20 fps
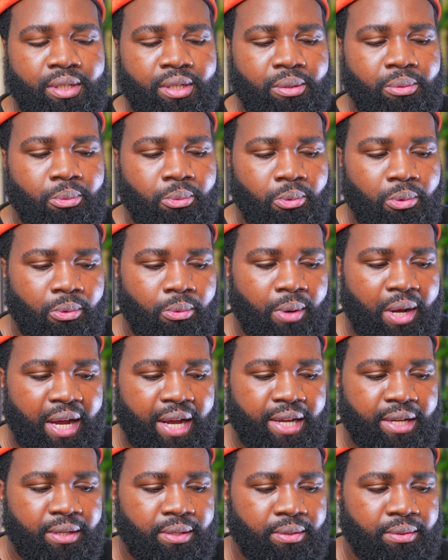Um,
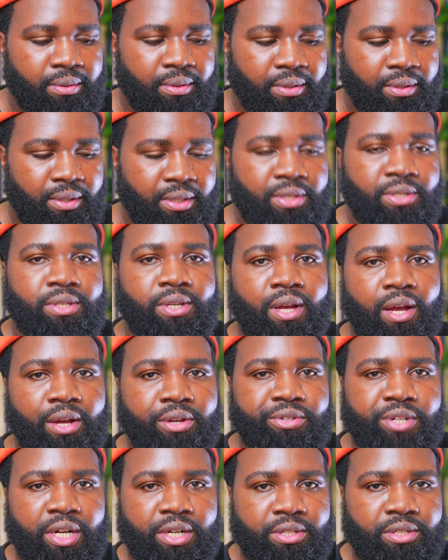while these
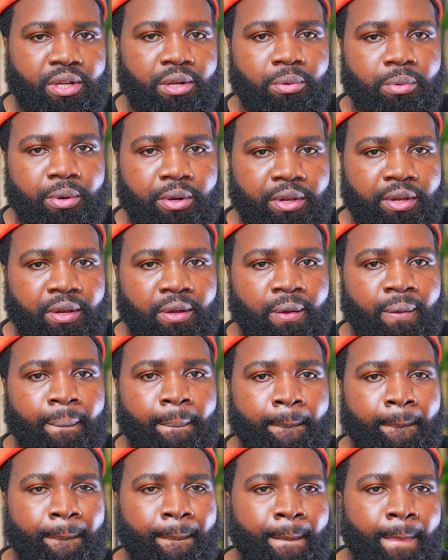contractors are working,
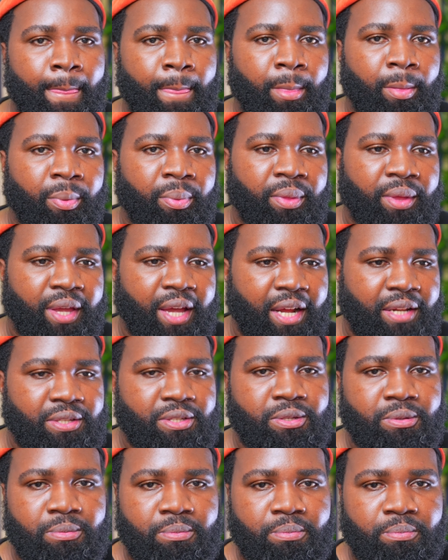
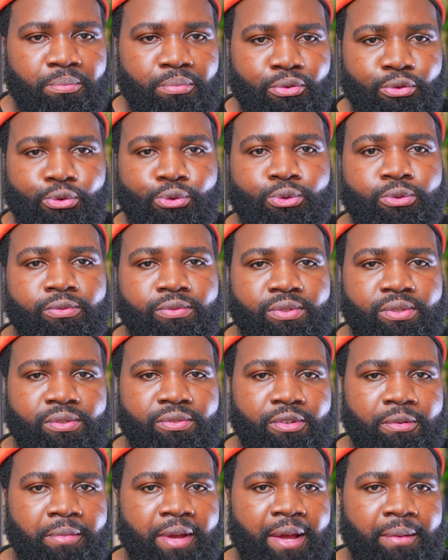got some
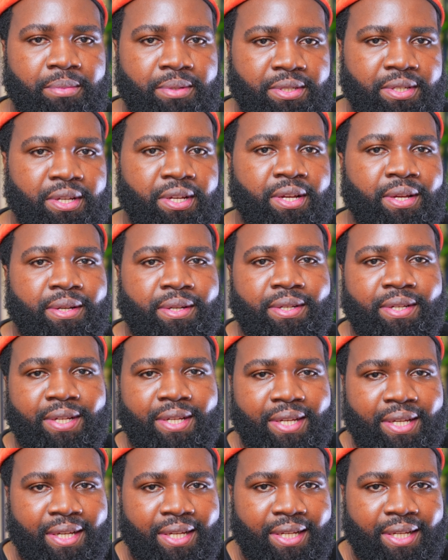proofs from Amazon,